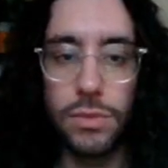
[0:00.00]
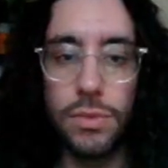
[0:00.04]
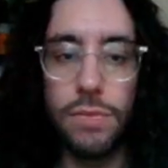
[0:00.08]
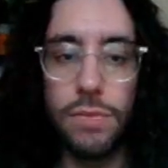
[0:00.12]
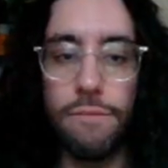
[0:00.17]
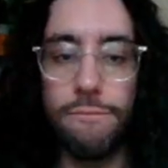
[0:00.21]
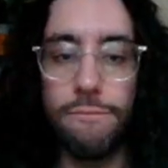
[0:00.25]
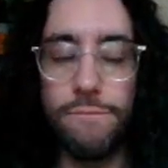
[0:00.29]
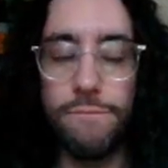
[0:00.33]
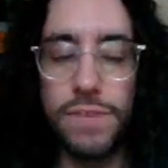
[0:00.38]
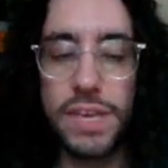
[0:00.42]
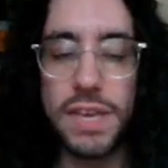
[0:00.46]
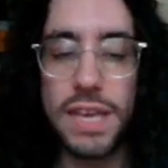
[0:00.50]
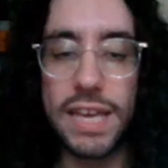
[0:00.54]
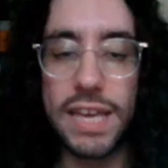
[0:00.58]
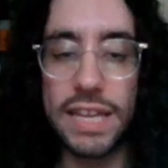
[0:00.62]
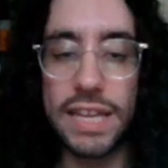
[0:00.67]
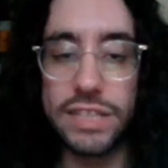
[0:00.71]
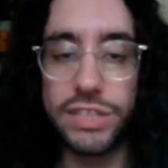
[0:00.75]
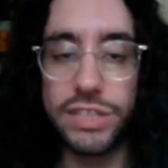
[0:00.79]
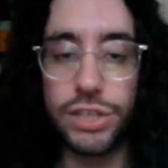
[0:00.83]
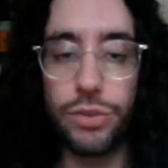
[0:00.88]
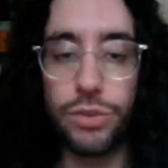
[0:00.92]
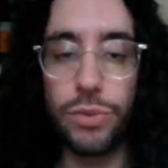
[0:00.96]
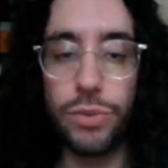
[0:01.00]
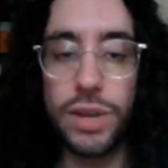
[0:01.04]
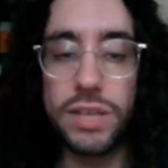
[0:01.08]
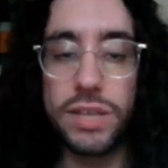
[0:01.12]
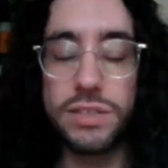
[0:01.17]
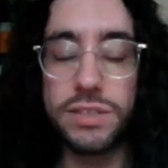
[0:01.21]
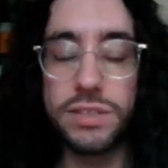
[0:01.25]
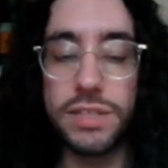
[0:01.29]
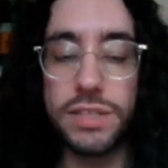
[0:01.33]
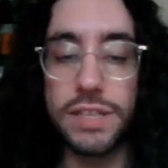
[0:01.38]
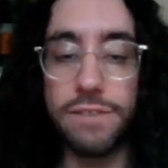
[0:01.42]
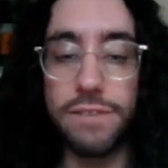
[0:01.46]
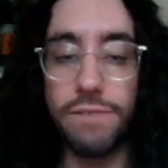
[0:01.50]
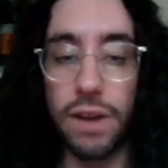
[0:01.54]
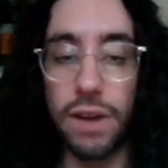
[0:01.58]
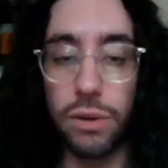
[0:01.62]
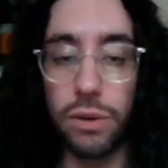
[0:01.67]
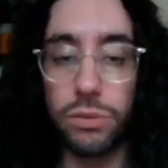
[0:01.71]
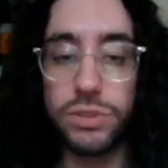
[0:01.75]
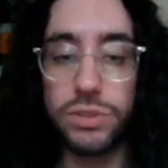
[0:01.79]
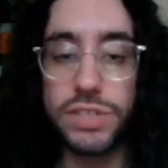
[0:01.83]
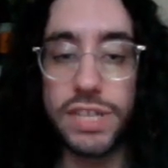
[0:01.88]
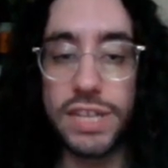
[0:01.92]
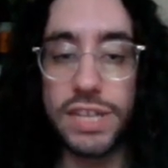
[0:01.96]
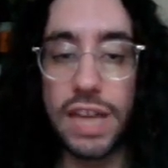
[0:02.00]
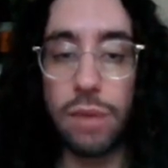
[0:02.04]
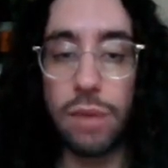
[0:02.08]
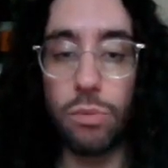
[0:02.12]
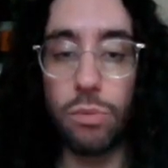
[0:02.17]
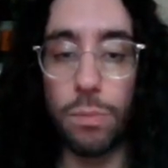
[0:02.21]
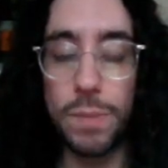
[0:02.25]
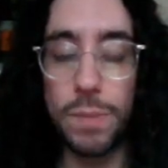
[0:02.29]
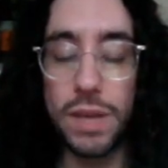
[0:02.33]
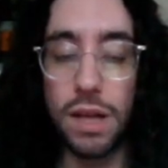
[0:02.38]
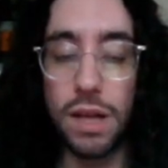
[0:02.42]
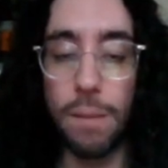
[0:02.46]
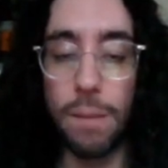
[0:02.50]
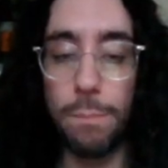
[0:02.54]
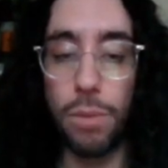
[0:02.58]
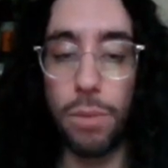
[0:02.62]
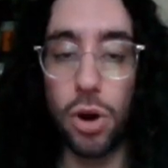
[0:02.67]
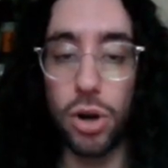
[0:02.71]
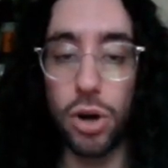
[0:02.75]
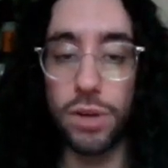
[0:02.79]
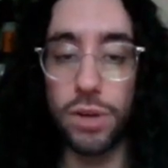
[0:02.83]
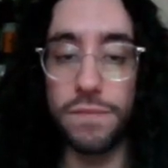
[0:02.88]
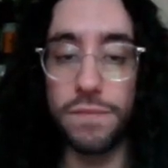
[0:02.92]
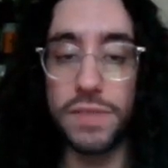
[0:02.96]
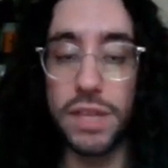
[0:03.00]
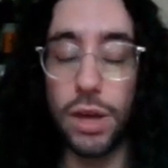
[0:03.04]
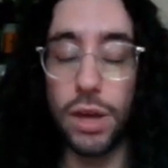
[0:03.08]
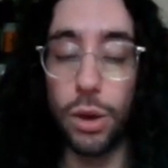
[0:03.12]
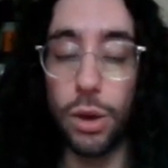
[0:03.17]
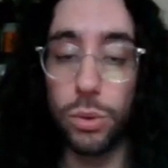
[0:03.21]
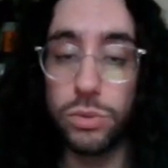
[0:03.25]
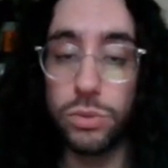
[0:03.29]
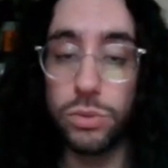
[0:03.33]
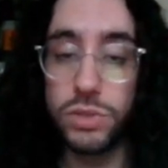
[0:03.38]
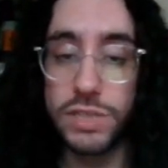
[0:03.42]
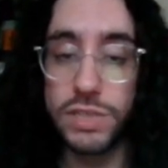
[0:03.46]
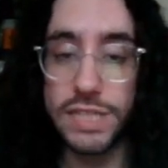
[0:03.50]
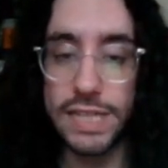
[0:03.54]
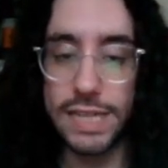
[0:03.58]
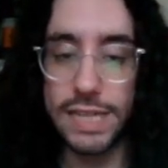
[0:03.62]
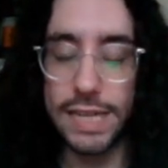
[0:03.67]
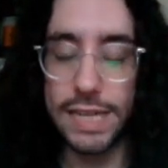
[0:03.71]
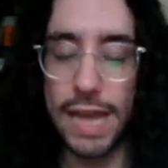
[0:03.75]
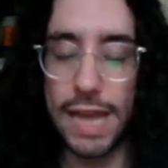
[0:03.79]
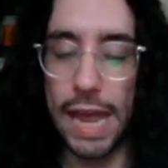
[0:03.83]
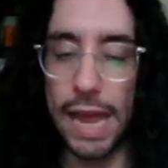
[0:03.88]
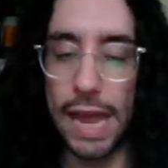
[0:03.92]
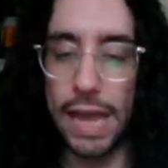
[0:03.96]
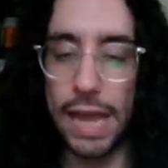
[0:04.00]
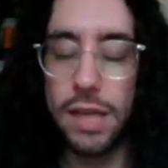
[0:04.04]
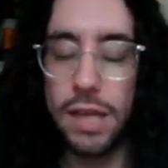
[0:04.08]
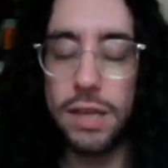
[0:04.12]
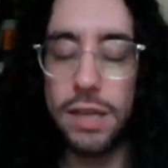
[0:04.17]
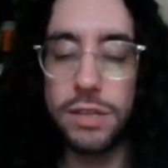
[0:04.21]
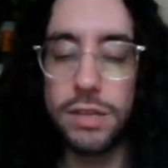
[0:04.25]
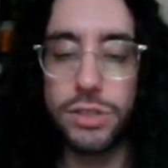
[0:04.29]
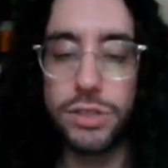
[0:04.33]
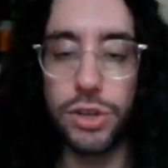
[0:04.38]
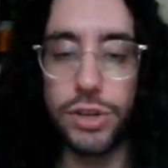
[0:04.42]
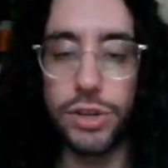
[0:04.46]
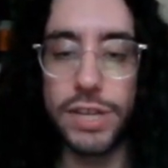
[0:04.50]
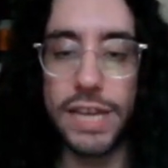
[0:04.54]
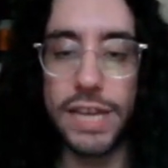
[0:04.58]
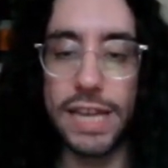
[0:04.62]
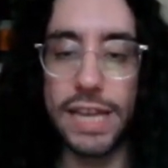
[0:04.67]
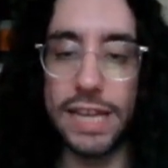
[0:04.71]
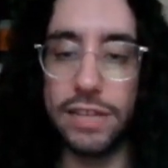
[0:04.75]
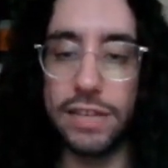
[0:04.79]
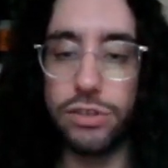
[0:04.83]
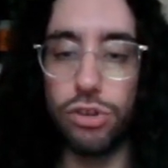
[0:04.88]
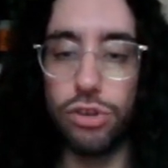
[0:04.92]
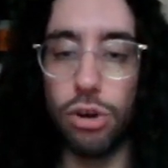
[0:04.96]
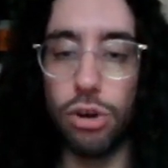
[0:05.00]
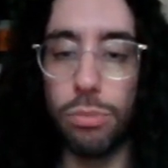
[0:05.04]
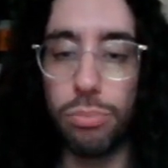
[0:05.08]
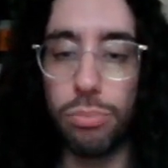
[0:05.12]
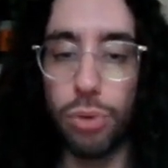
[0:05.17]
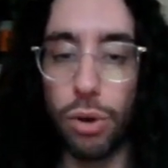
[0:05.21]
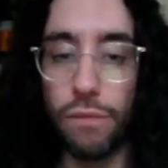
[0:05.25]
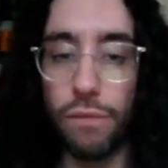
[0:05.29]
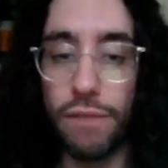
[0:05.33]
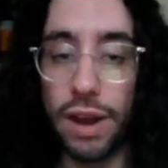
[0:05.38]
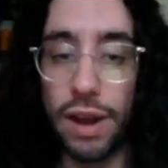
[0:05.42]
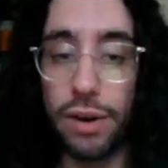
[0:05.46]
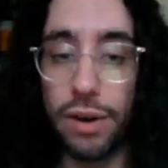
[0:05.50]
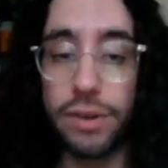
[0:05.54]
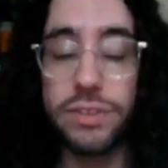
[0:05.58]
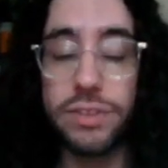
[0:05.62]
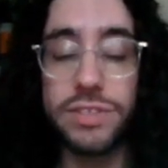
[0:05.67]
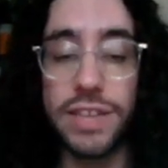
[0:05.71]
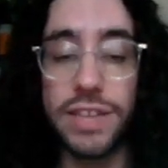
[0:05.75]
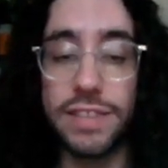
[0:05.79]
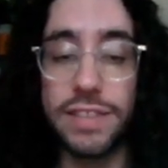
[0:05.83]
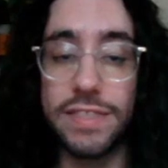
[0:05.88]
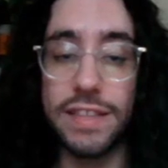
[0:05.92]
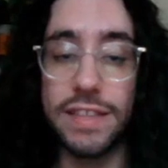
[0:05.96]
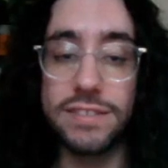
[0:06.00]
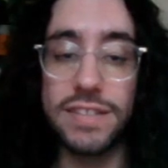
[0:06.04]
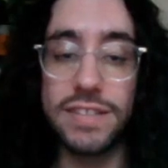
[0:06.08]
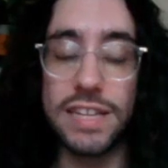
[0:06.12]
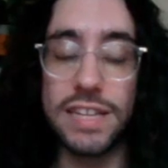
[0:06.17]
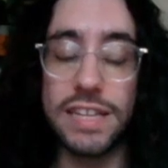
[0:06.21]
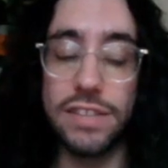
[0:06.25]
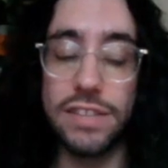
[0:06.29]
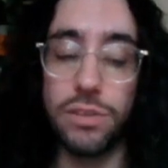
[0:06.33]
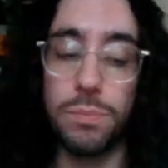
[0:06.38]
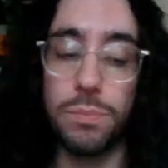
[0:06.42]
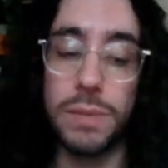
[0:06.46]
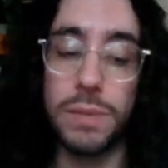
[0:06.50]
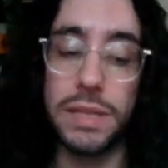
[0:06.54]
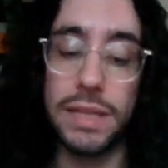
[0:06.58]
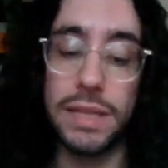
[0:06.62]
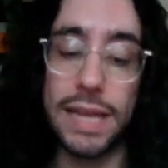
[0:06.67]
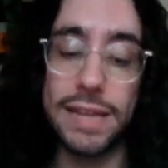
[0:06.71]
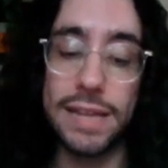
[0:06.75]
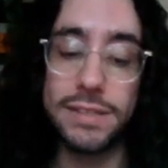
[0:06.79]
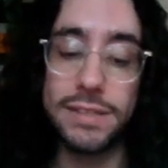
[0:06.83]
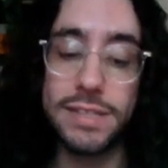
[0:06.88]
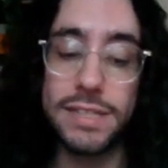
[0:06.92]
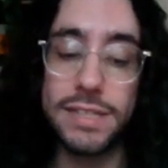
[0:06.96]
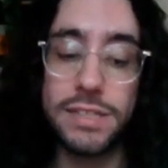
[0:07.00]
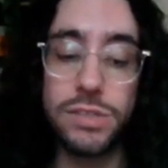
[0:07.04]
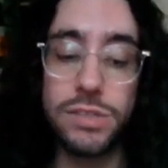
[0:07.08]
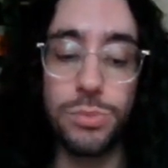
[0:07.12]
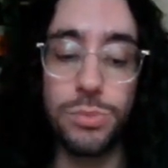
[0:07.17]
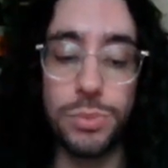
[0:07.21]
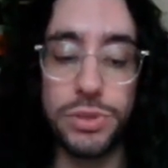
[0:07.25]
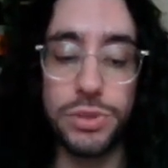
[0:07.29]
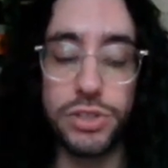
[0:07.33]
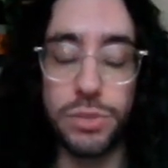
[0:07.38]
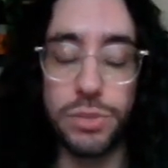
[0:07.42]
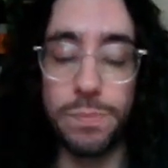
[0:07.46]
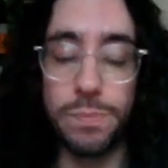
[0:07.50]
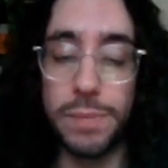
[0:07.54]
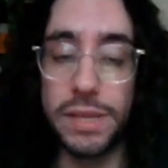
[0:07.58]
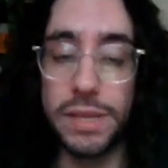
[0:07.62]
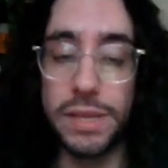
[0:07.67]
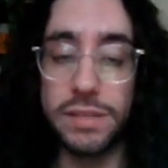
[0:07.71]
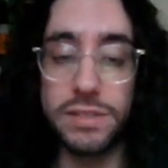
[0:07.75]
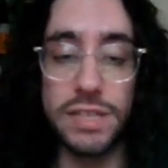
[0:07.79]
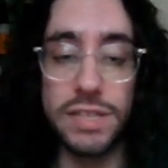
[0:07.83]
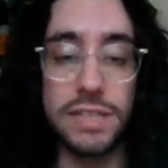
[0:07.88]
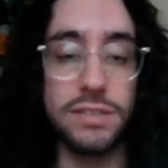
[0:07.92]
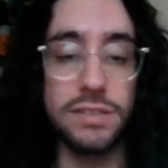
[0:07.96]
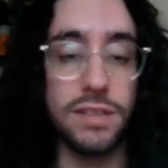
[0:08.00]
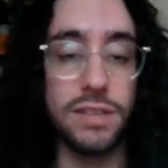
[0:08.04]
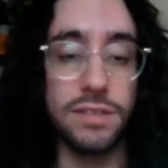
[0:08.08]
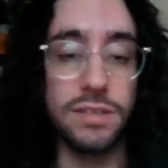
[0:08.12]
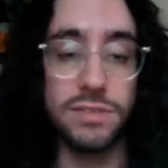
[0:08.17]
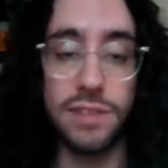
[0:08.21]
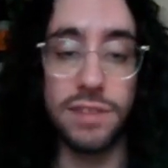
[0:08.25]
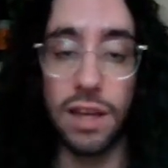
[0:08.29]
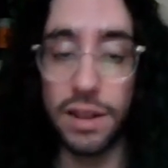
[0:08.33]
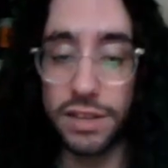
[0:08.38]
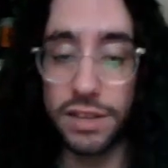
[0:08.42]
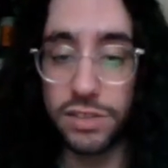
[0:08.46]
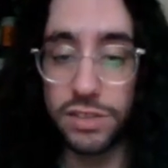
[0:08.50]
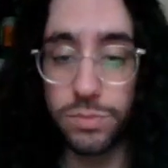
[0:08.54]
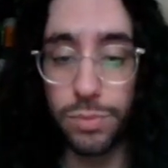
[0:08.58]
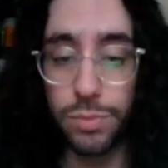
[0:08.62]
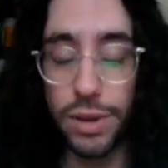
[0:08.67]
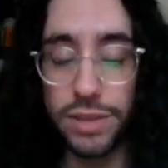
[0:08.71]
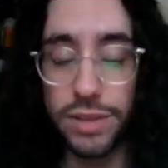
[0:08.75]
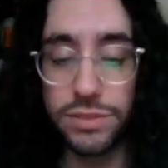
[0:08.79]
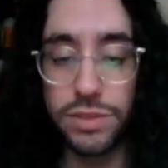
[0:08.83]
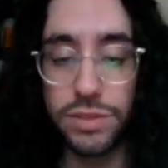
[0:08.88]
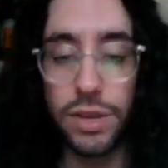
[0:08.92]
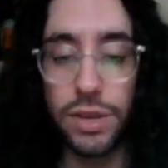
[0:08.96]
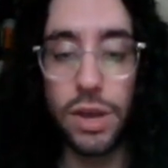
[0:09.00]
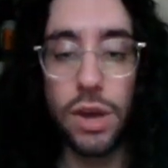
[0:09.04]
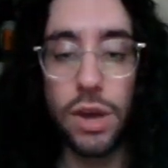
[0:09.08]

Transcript: Via integrase, the viral DNA will become part of the host DNA, turning it into a provirus, and this can either be latent, which it means it does not express,